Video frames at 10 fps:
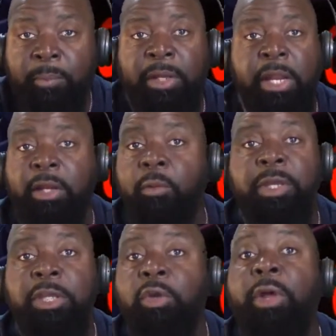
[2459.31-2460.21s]
but that don't
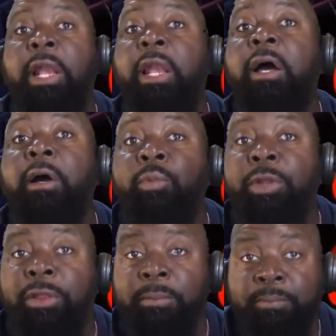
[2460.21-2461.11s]
mean you in love
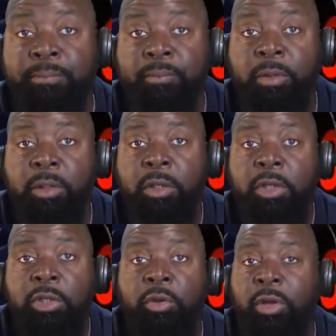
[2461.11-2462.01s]
with them.
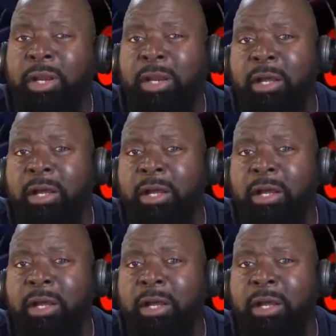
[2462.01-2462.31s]
You can